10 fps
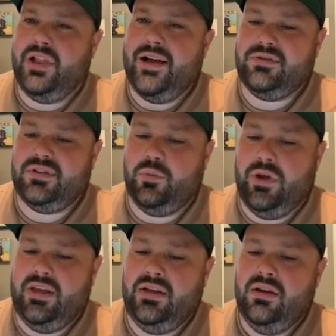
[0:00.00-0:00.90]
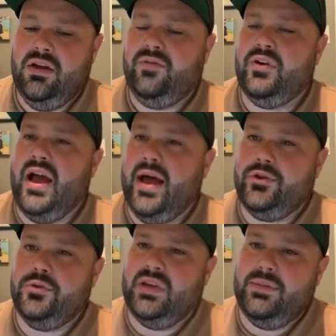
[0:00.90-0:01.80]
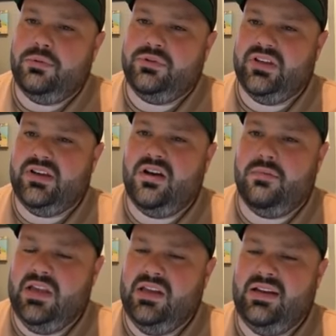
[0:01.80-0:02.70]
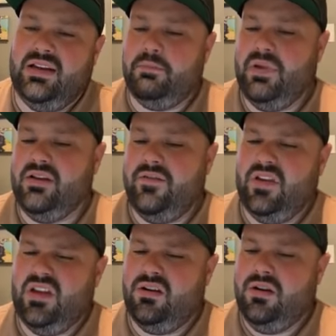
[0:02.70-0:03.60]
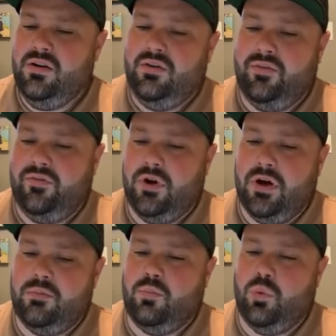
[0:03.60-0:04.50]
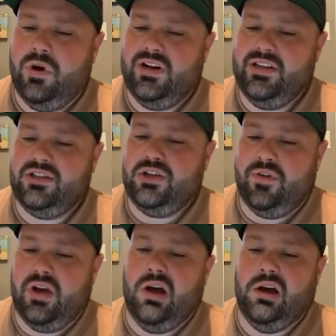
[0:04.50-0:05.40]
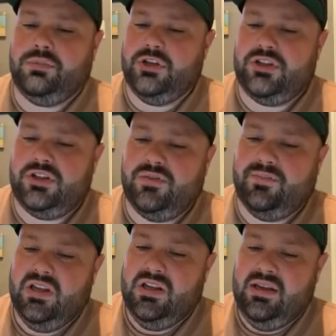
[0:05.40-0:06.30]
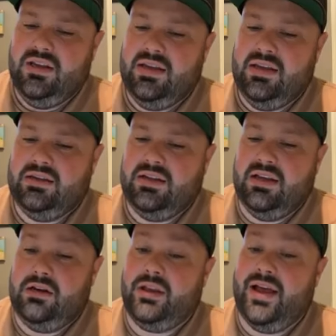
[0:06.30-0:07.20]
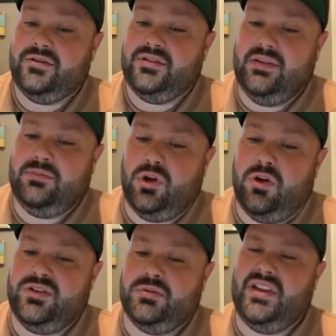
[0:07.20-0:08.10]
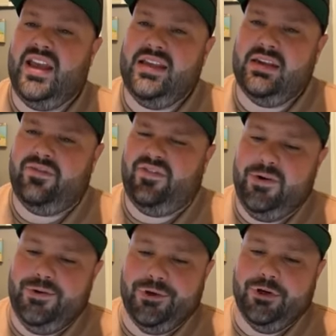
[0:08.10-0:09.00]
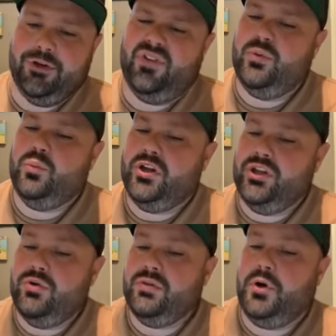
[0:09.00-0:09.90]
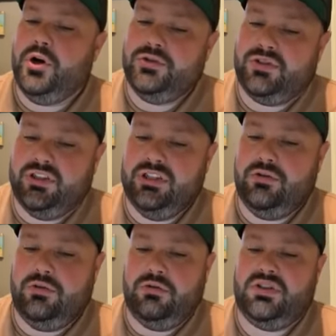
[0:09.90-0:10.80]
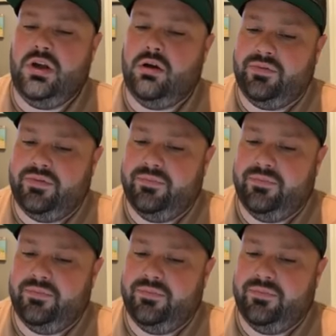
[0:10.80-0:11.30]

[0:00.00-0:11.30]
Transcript: plows the way for other people to come in and benefit from what it is you've accomplished. And it allows them to also take it further than what you can personally do yourself.